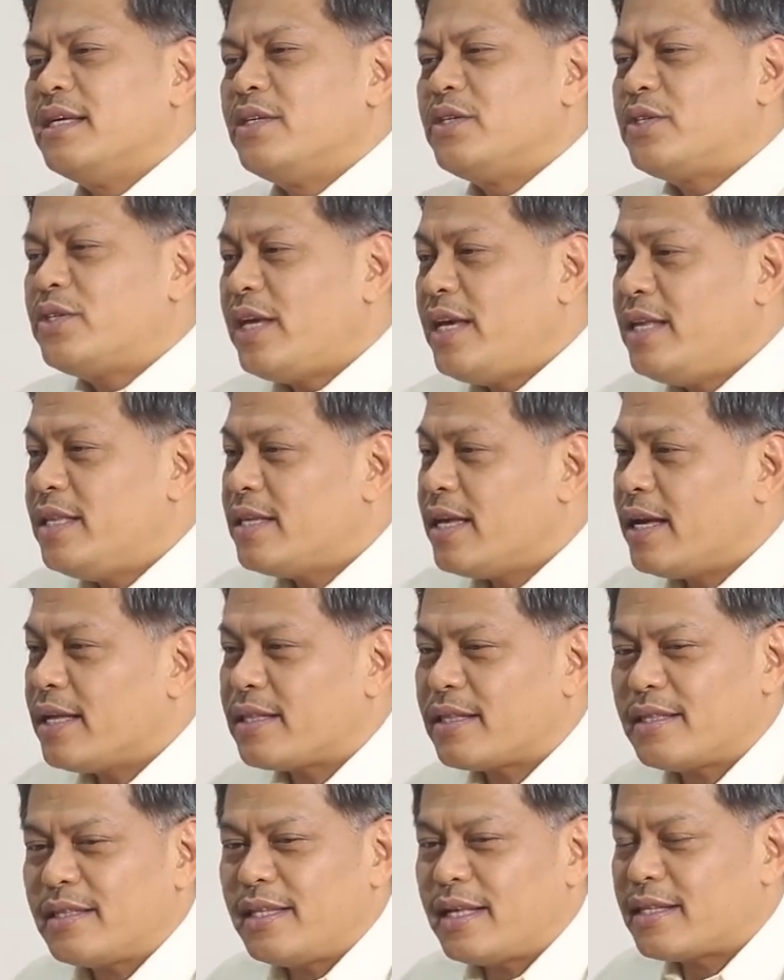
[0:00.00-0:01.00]
see
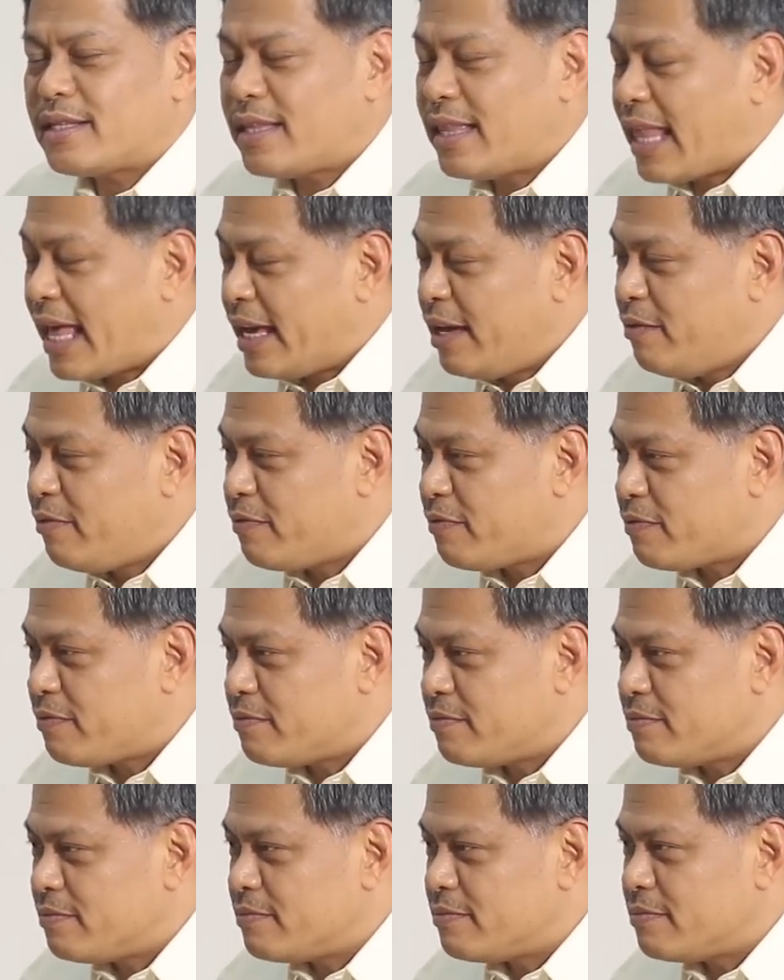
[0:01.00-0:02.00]
that life
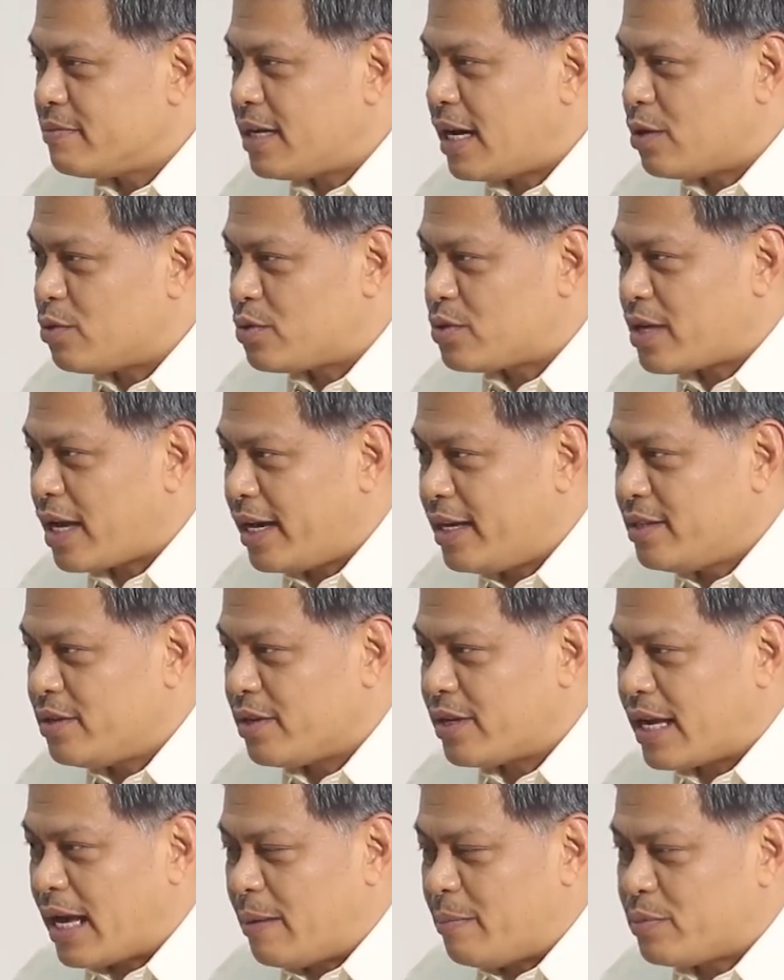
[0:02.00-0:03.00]
outside
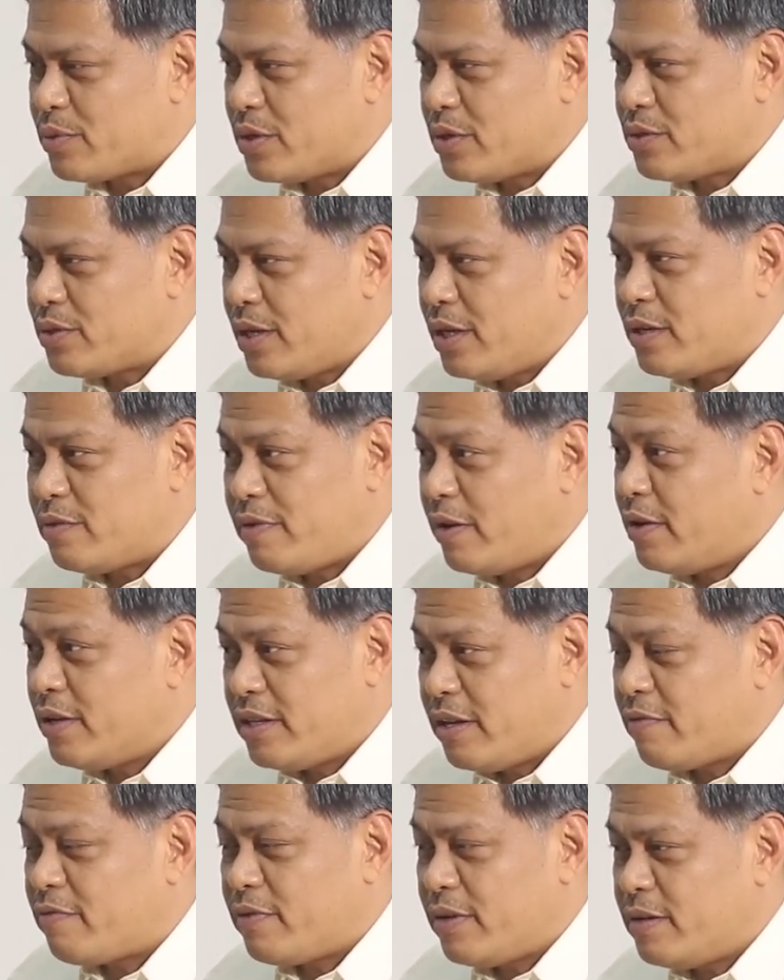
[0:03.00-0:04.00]
their campuses is very
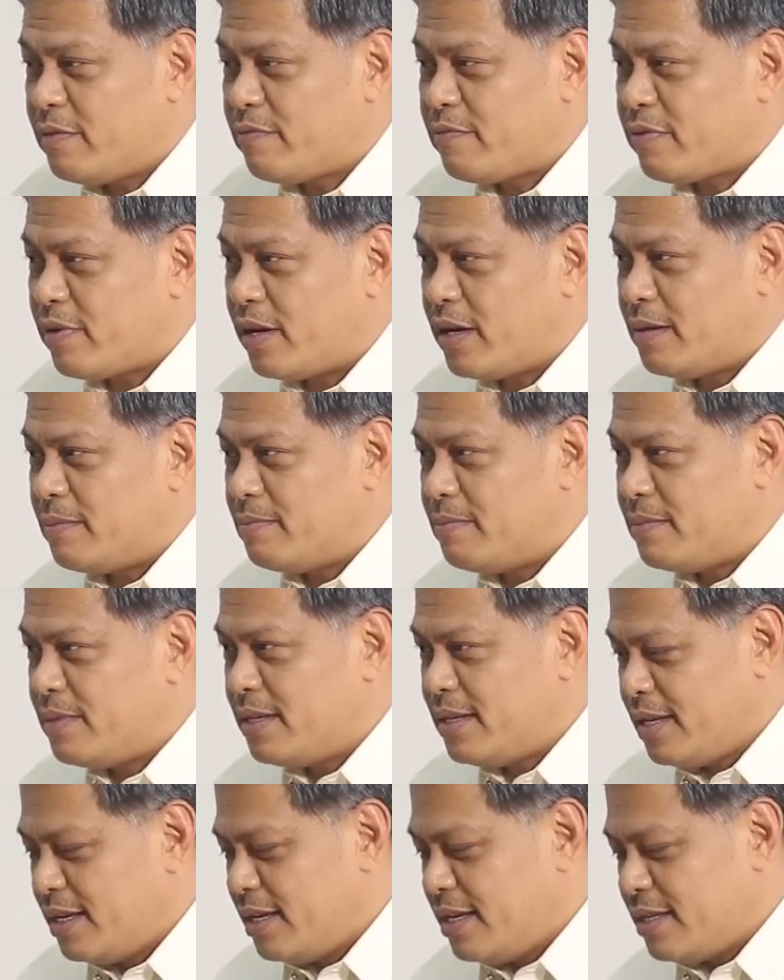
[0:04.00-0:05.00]
different from
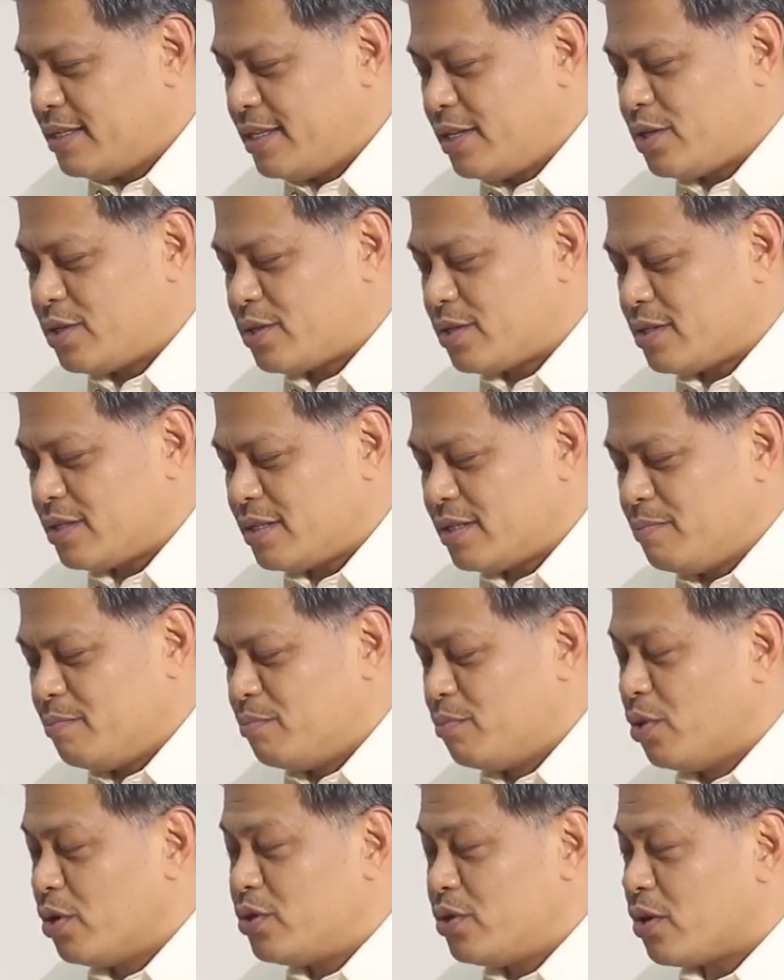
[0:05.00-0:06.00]
this
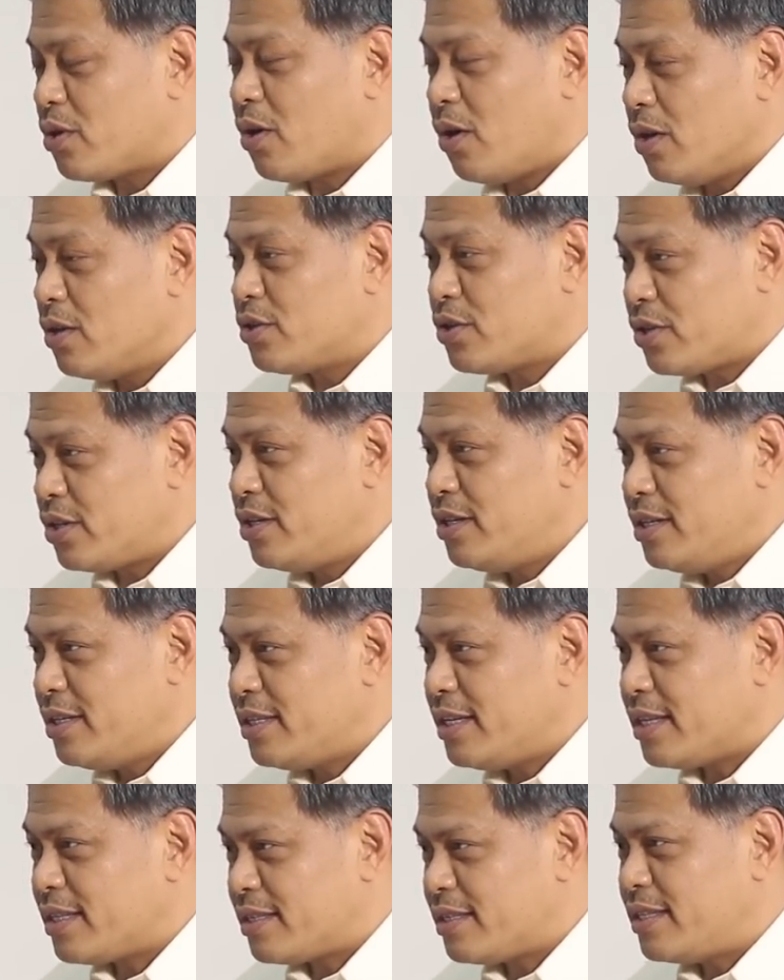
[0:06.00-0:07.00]
monoculture
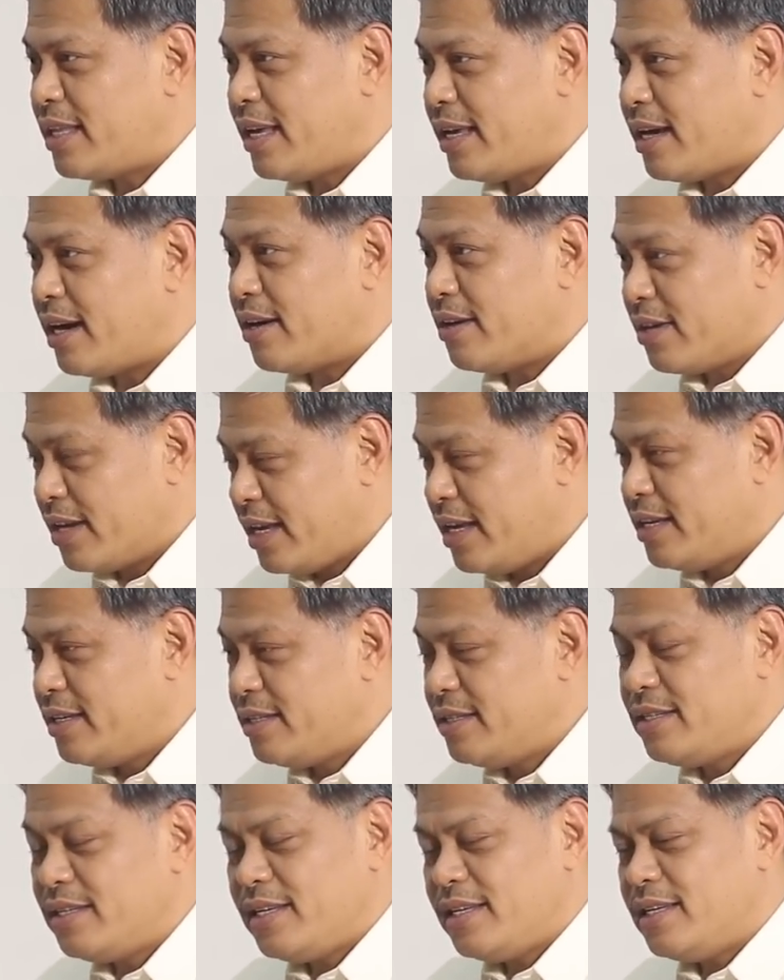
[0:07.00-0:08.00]
that they are
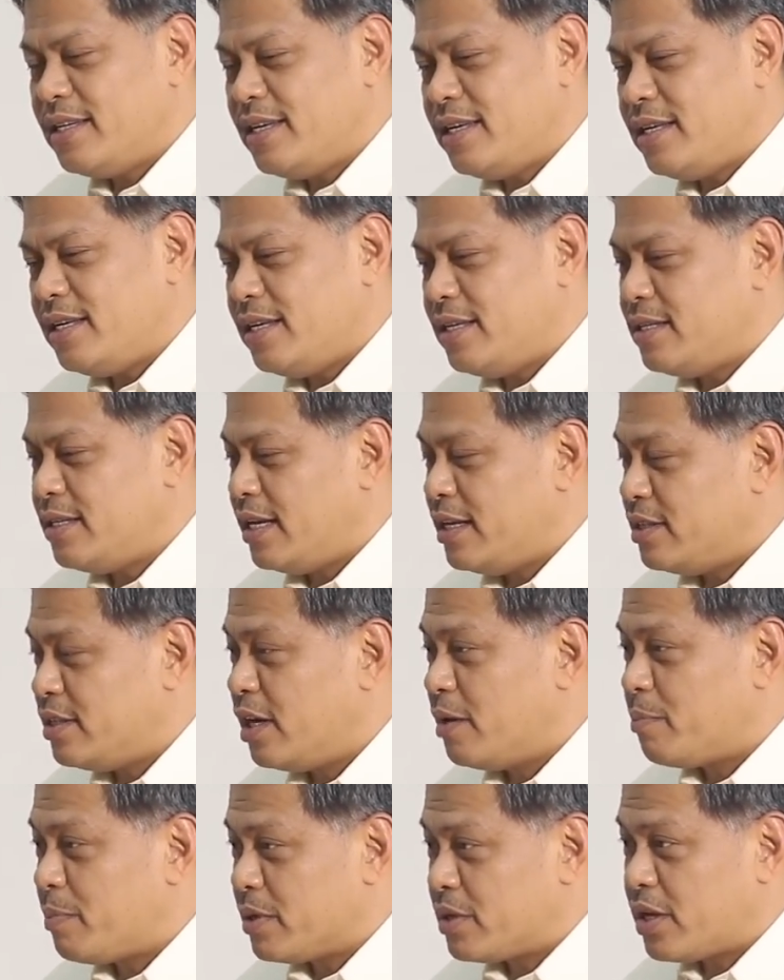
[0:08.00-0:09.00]
in
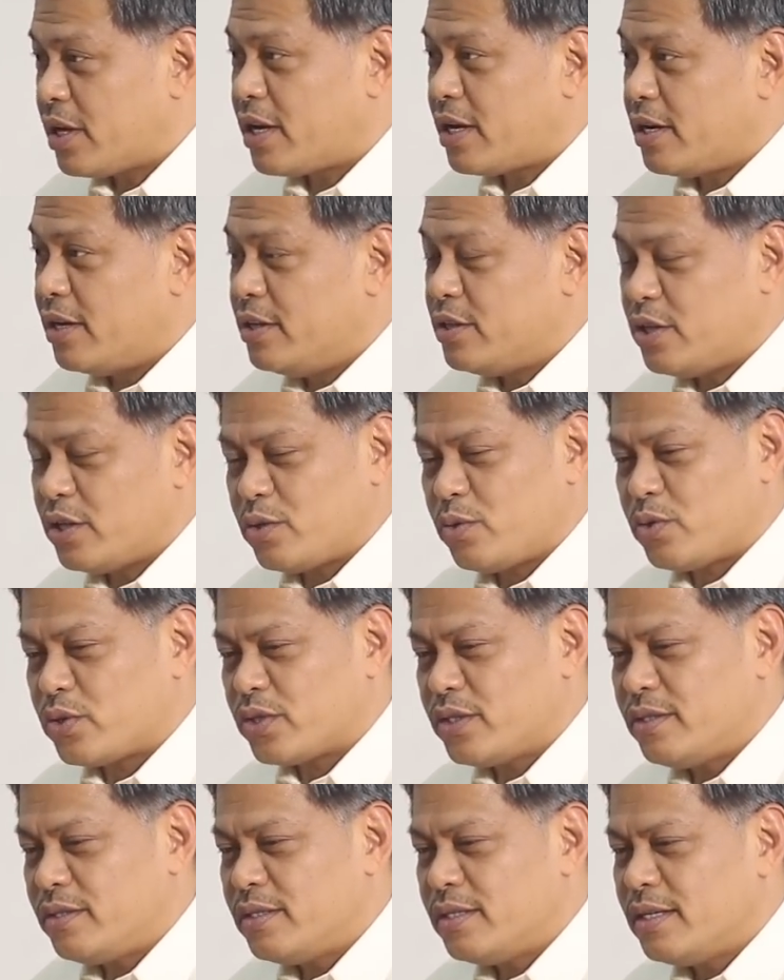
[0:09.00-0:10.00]
their particular
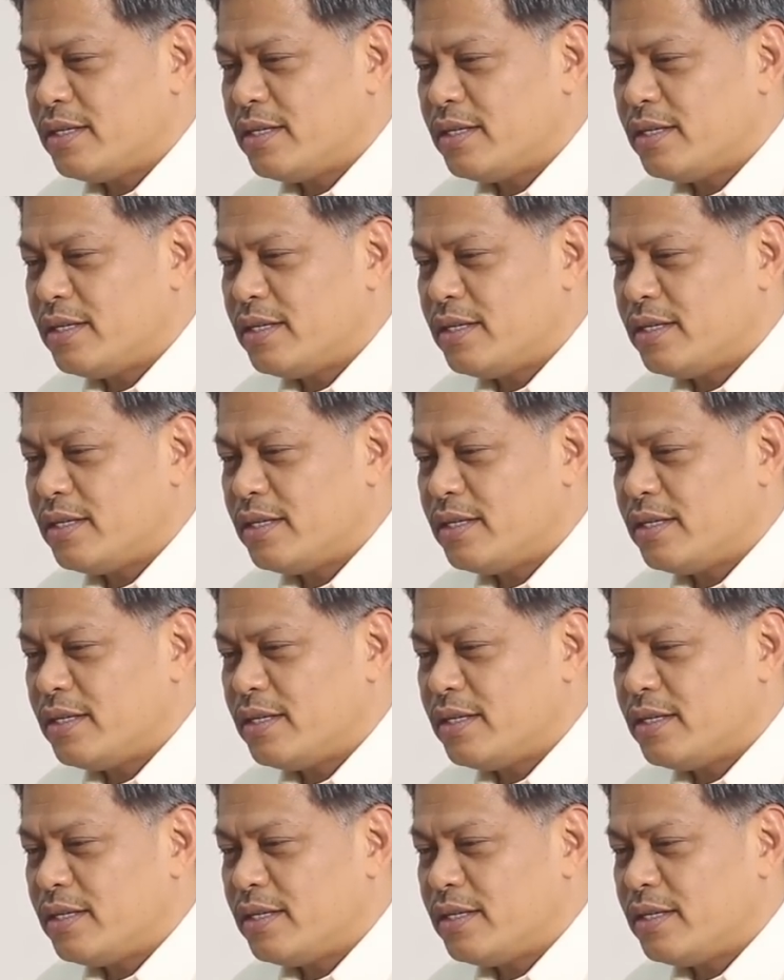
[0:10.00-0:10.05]
institution,